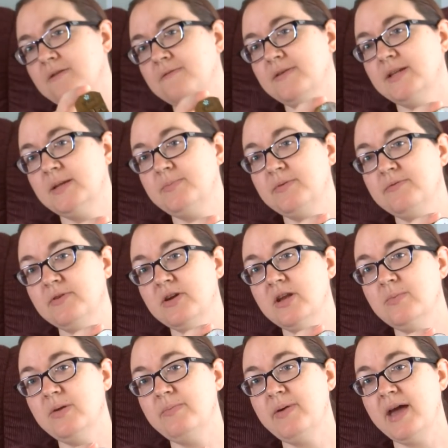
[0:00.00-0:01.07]
Philip, if you're
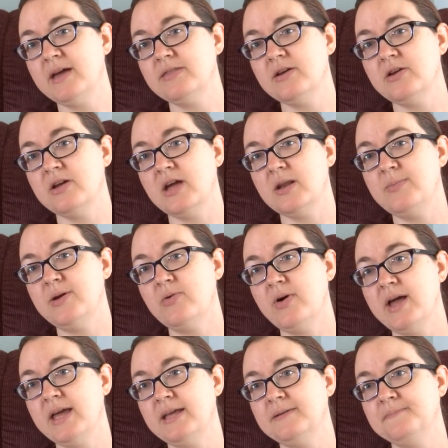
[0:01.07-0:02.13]
gonna be back there, you gotta be
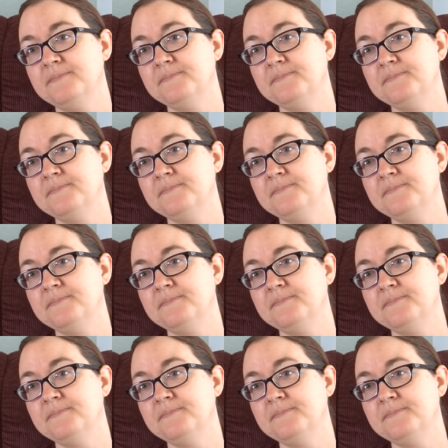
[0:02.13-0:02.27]
quiet.